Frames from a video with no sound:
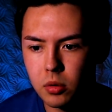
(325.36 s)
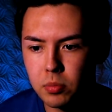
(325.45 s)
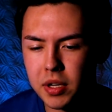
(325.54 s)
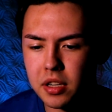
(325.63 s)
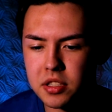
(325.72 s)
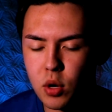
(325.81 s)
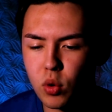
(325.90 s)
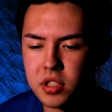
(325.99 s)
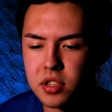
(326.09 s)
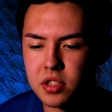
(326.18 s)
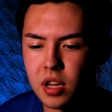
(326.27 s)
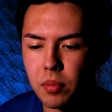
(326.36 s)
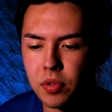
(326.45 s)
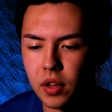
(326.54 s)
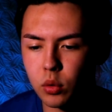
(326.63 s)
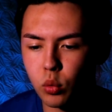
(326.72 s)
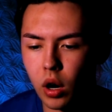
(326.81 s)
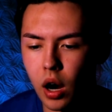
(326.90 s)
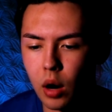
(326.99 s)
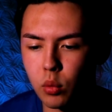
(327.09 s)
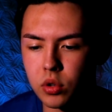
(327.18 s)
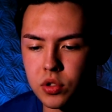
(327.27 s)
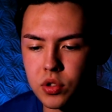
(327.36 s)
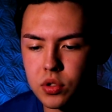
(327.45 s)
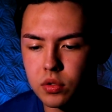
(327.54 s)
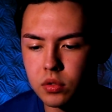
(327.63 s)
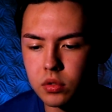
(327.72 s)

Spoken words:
Because it wasn't something where I was